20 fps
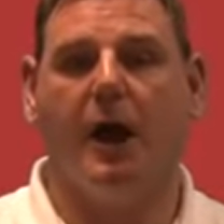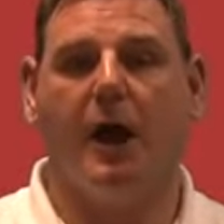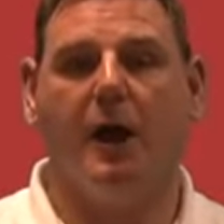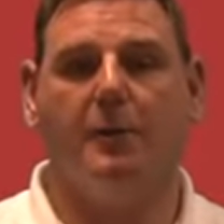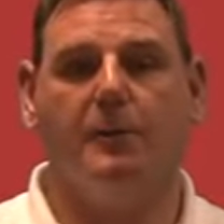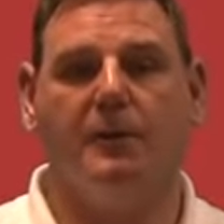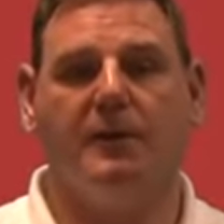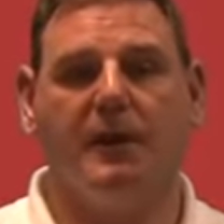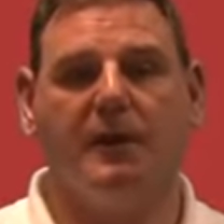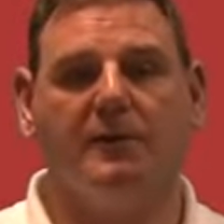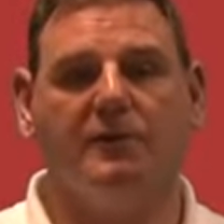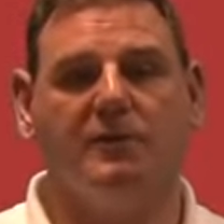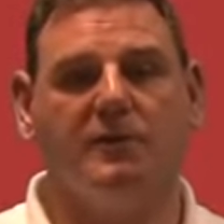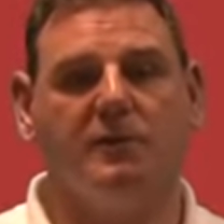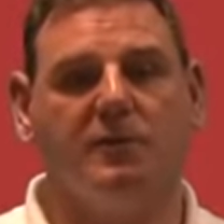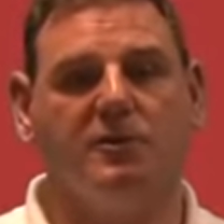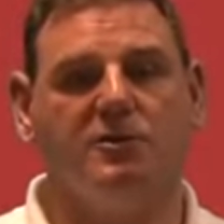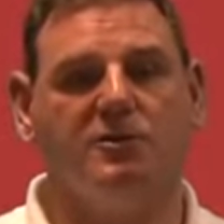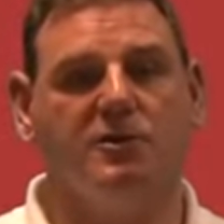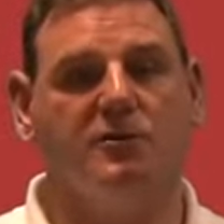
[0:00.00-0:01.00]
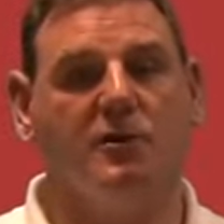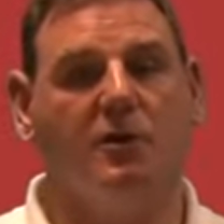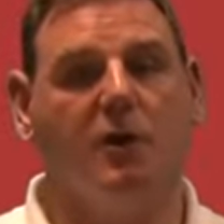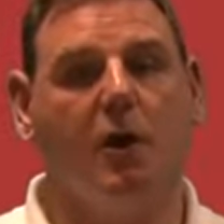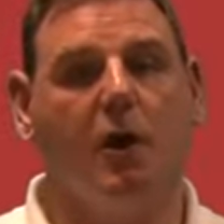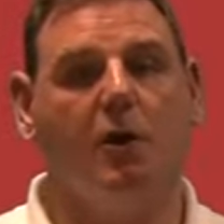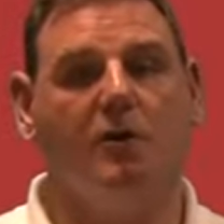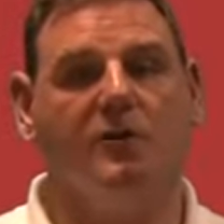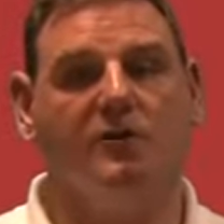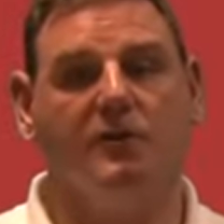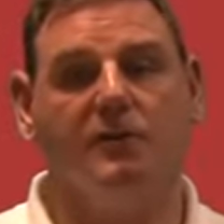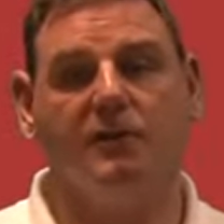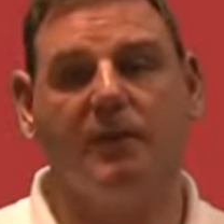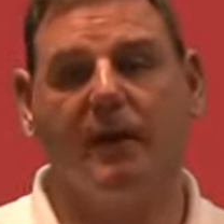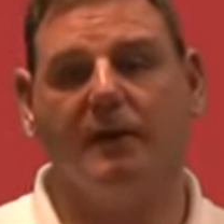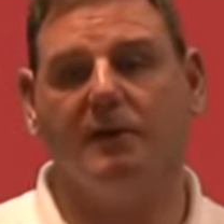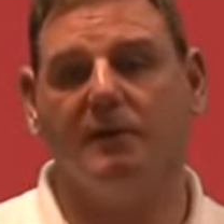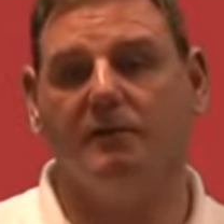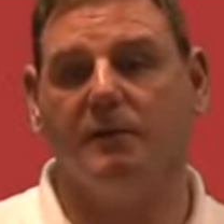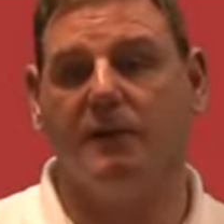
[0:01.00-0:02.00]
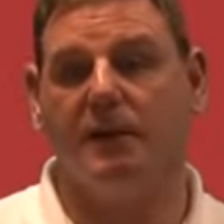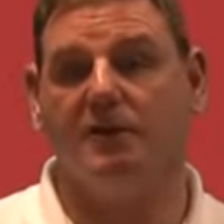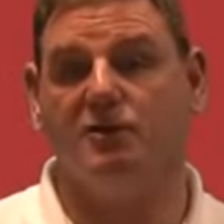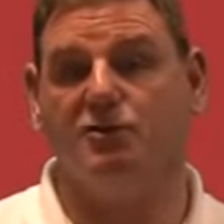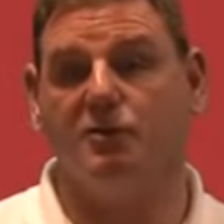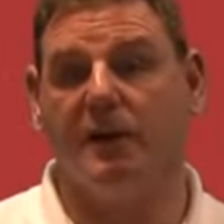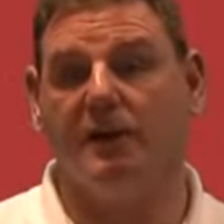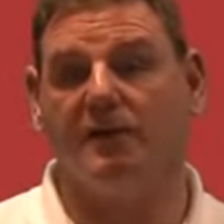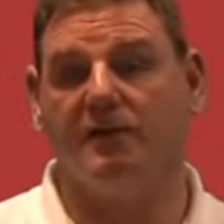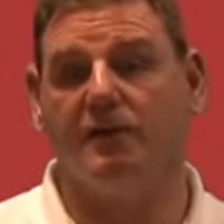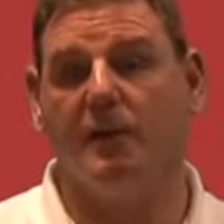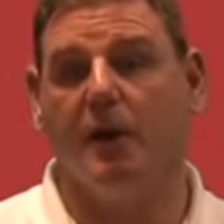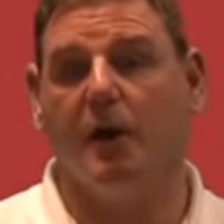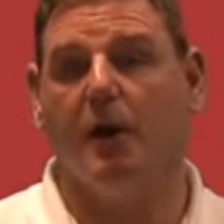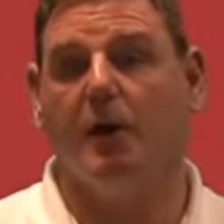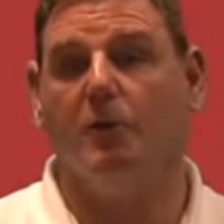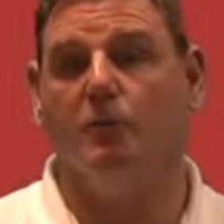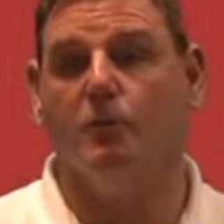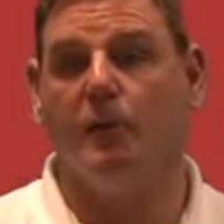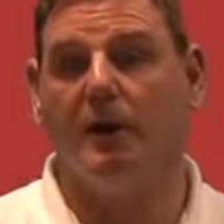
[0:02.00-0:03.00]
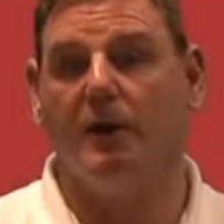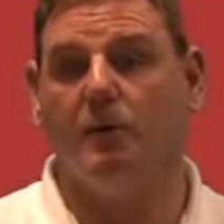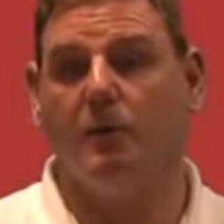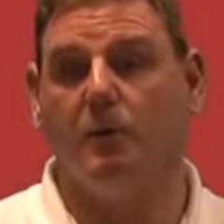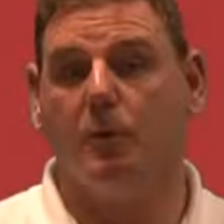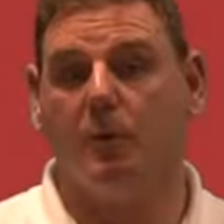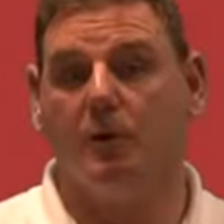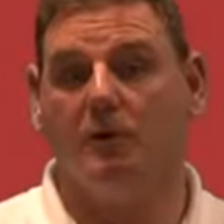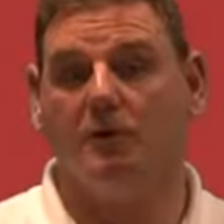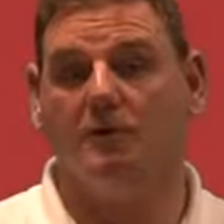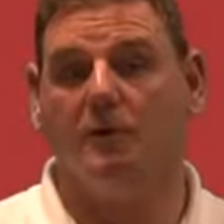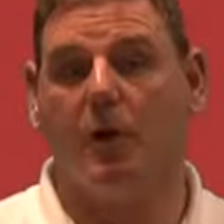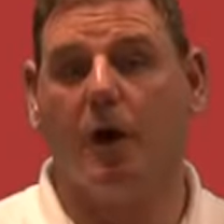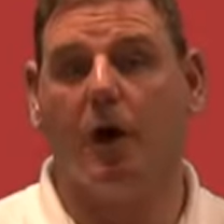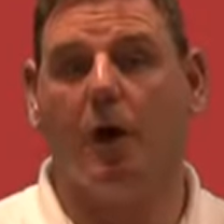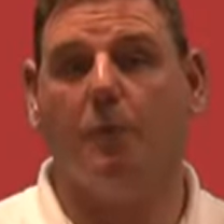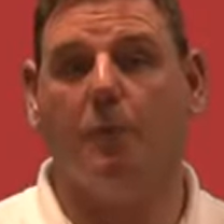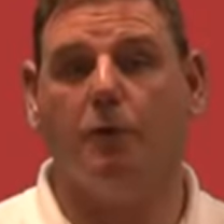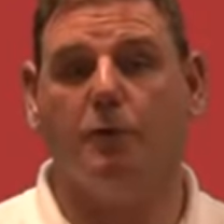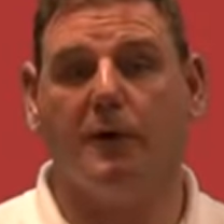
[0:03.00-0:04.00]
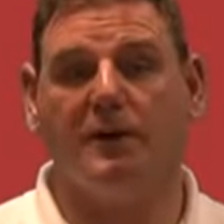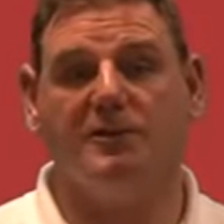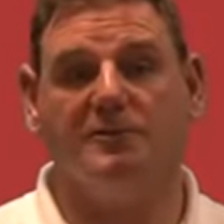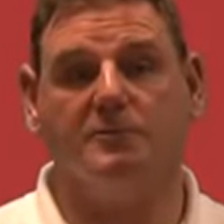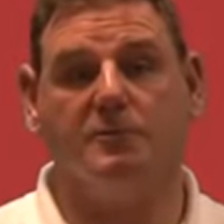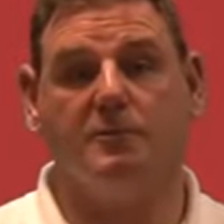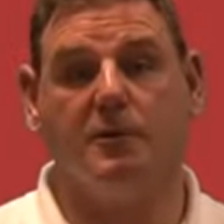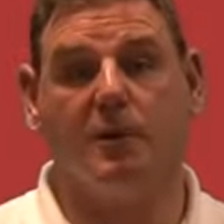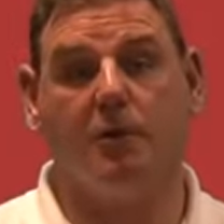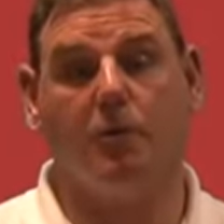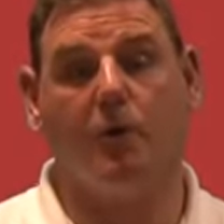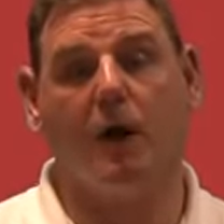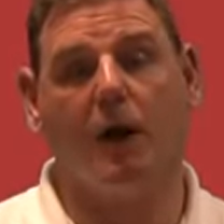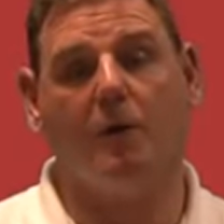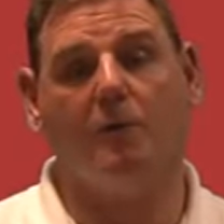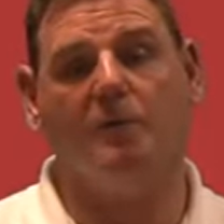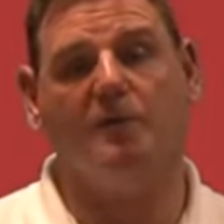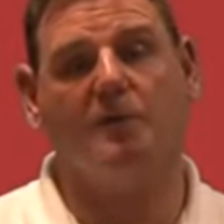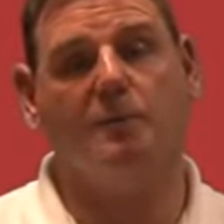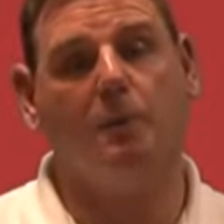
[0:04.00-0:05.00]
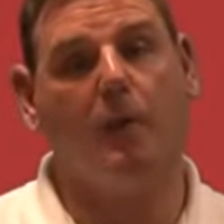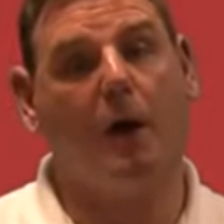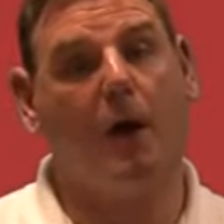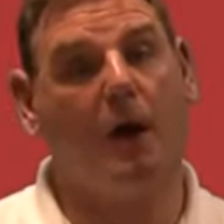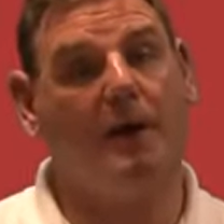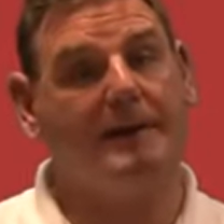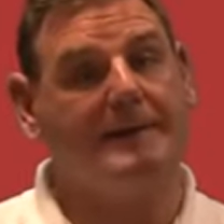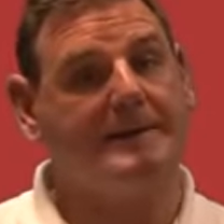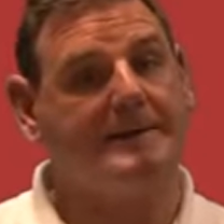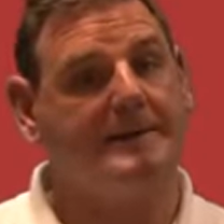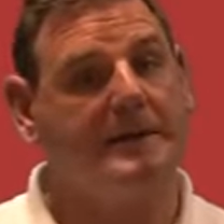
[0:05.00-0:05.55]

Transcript: IPS solution to cost-effectively address real-world operational requirements by